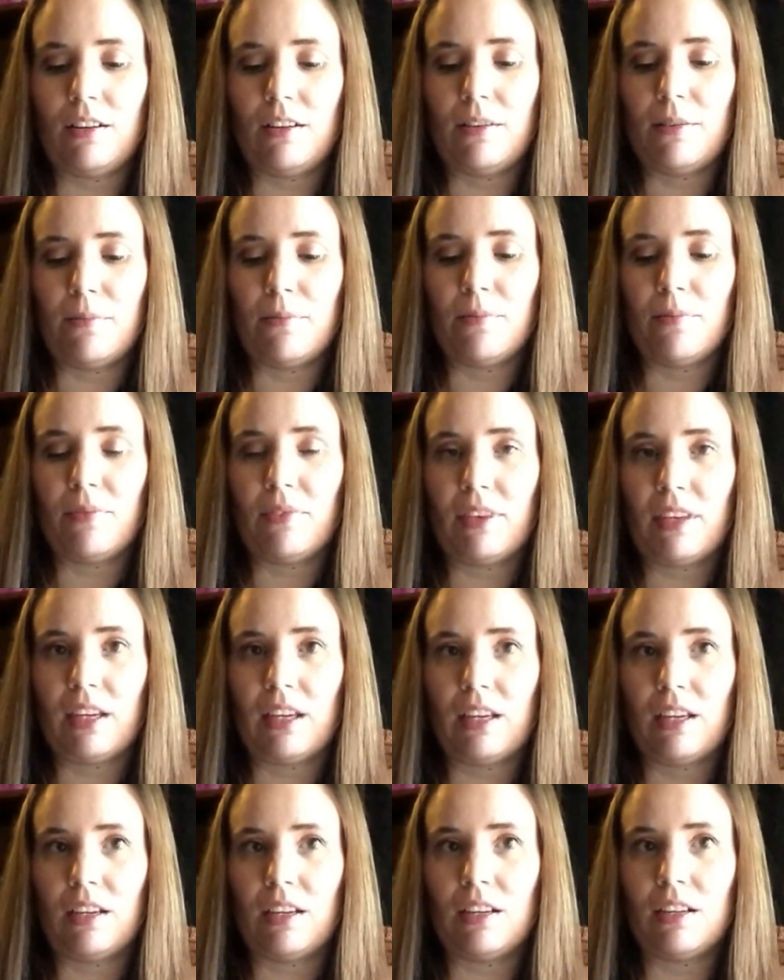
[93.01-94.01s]
Um,
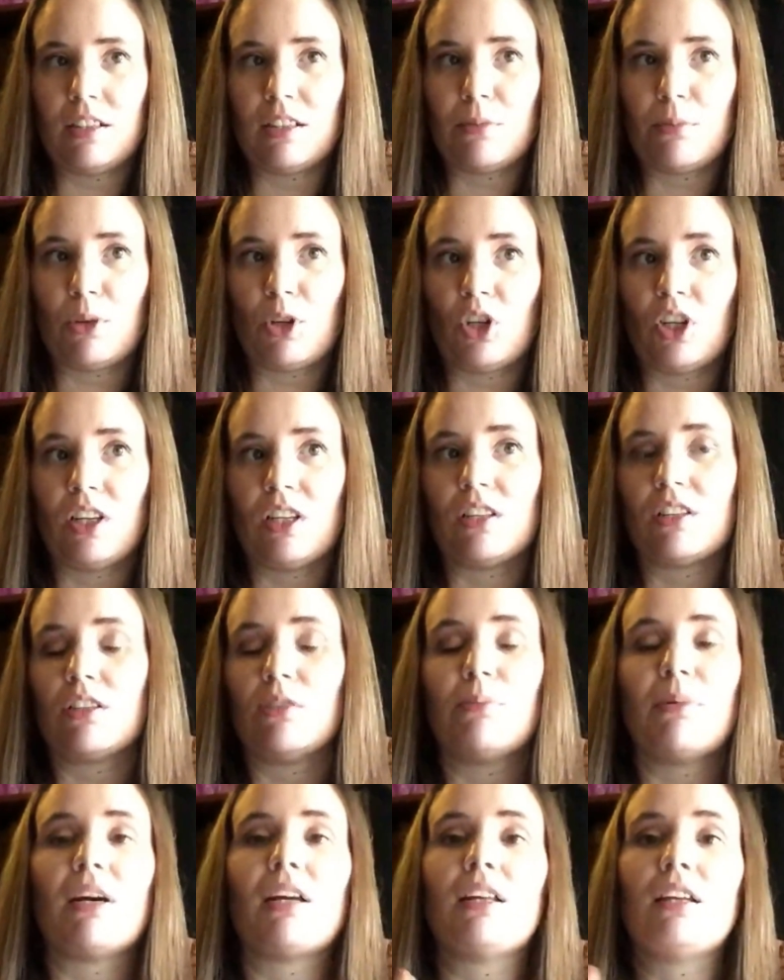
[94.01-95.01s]
it ends up hurting
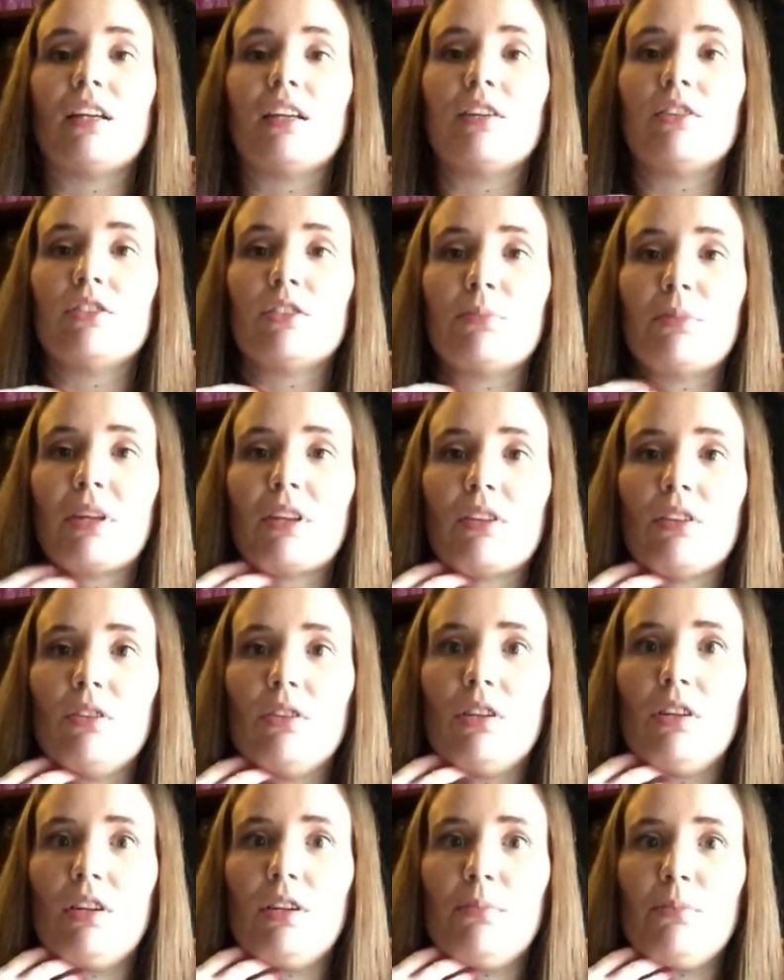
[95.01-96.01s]
so bad that it goes up my
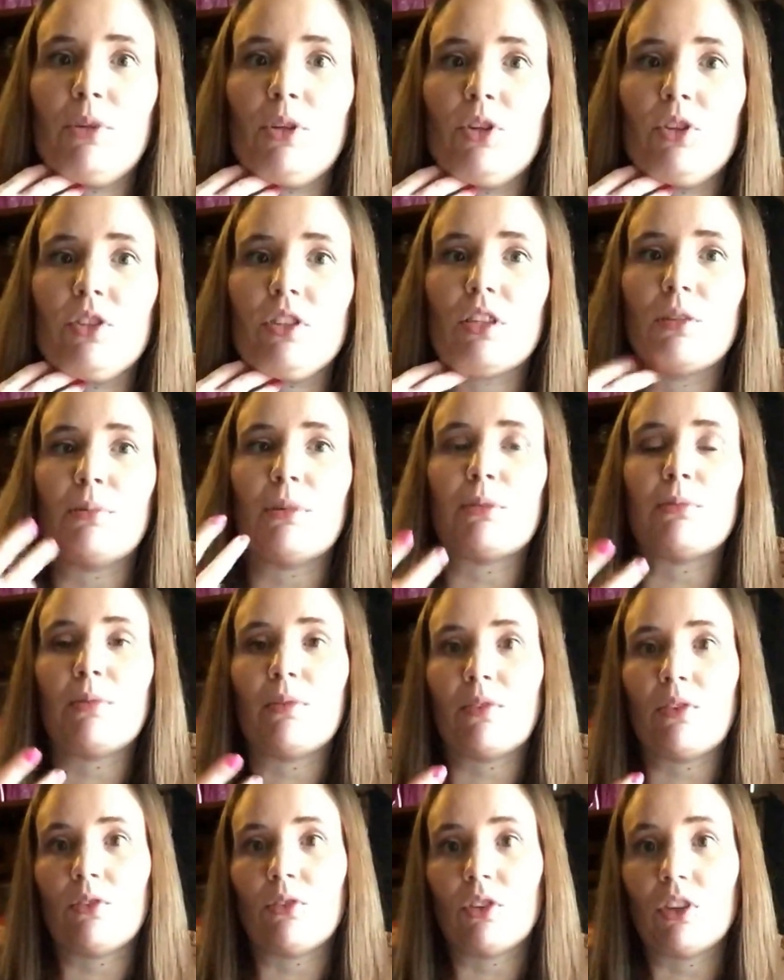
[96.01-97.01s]
throat and it burns and it makes me
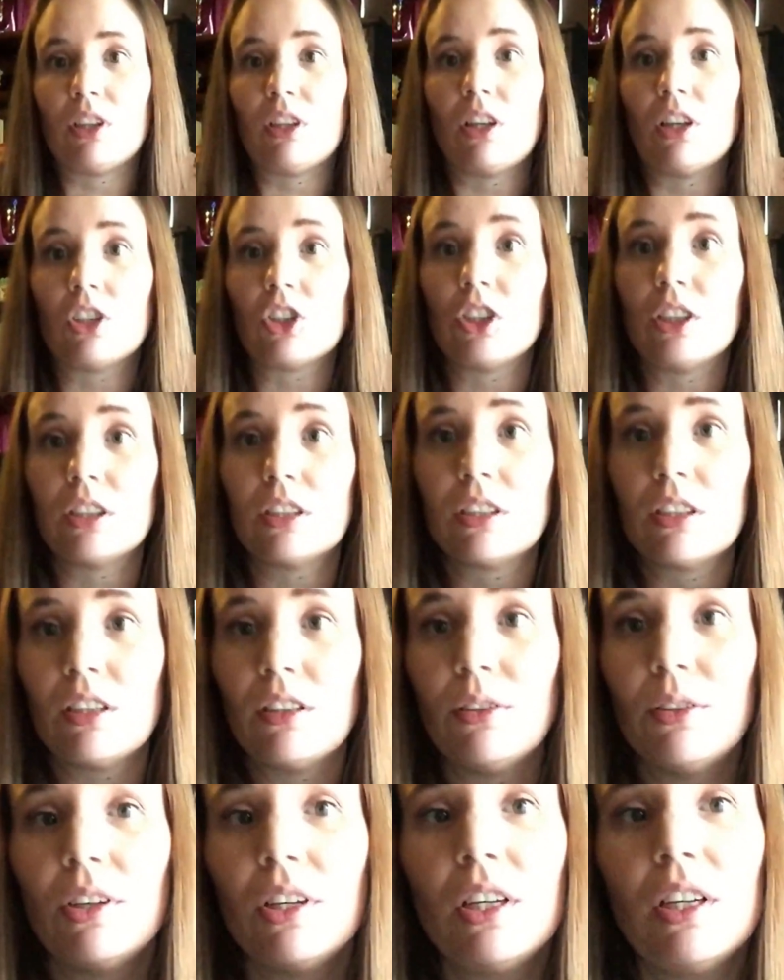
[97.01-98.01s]
feel really nauseous. So
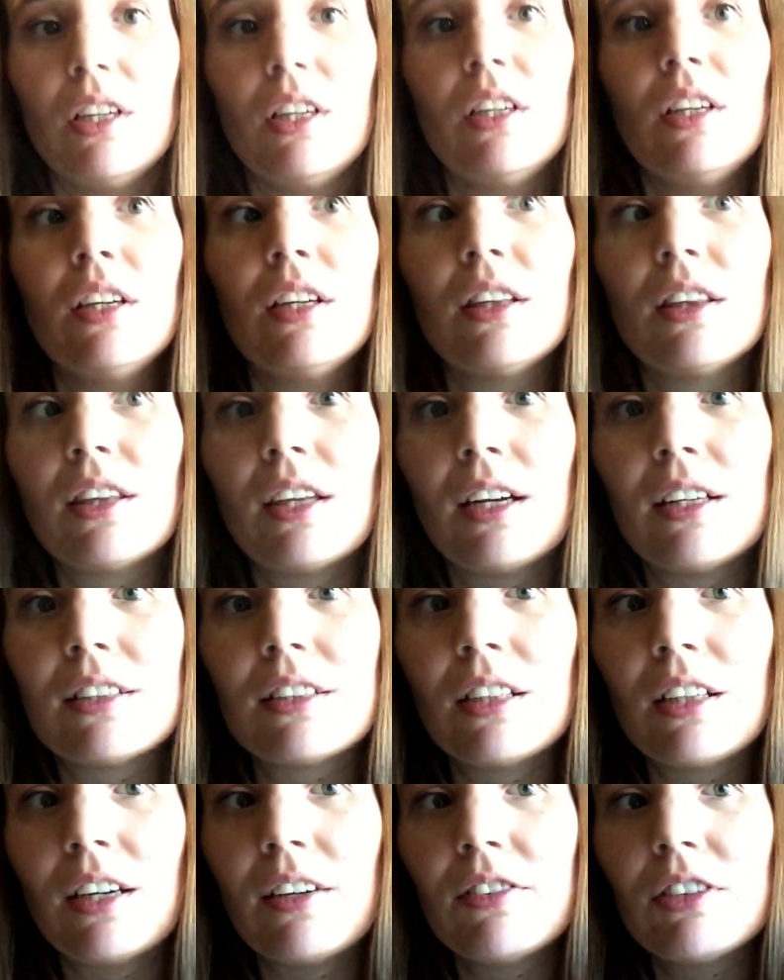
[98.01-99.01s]

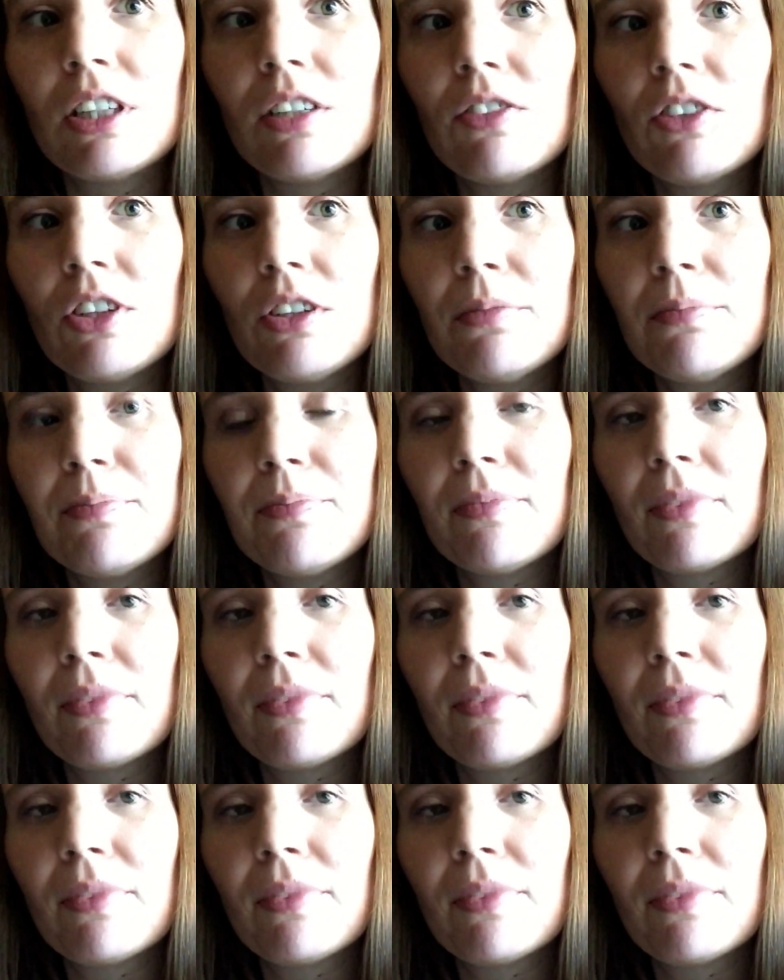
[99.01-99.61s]
that's a lifesaver.